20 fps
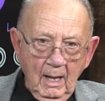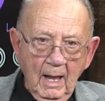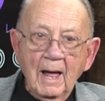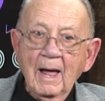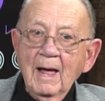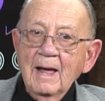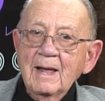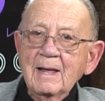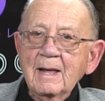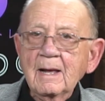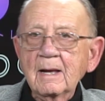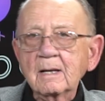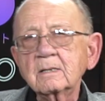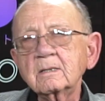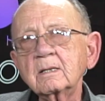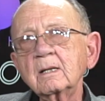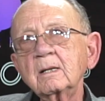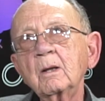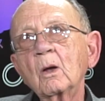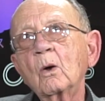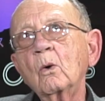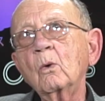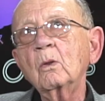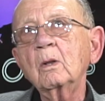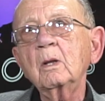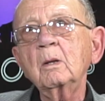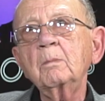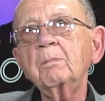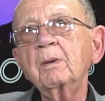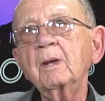I actually
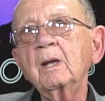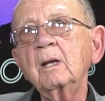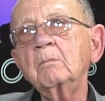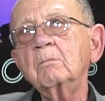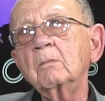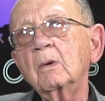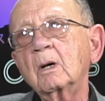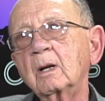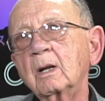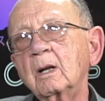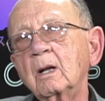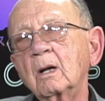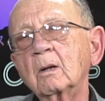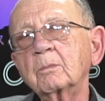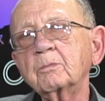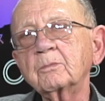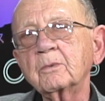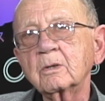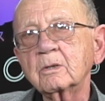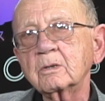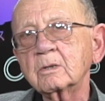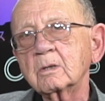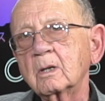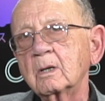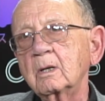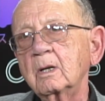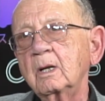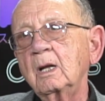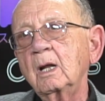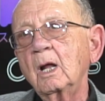only paid money up to
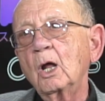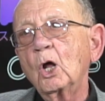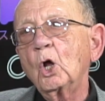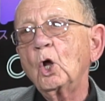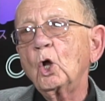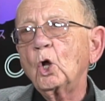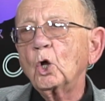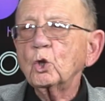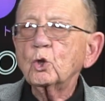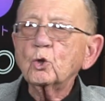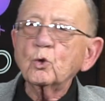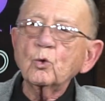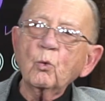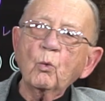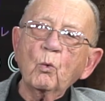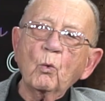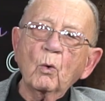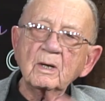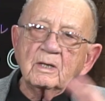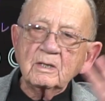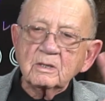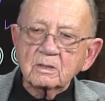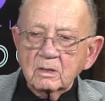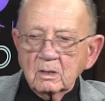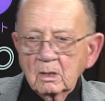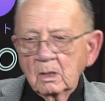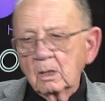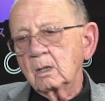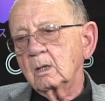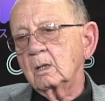Sonny twice
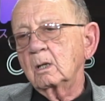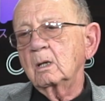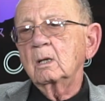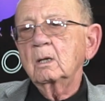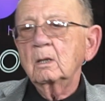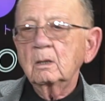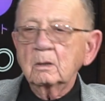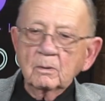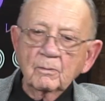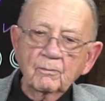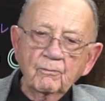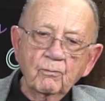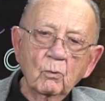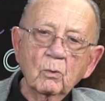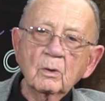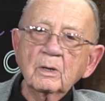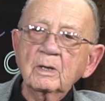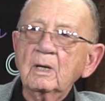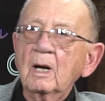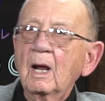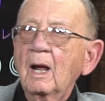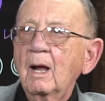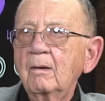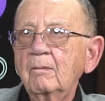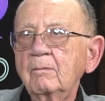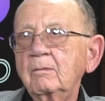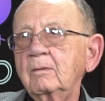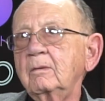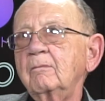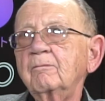in the
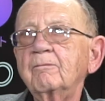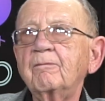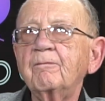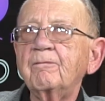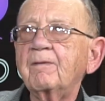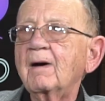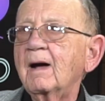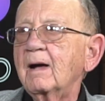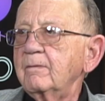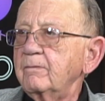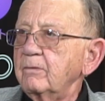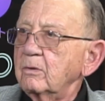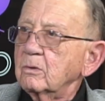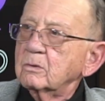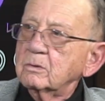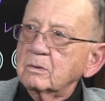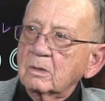45 years that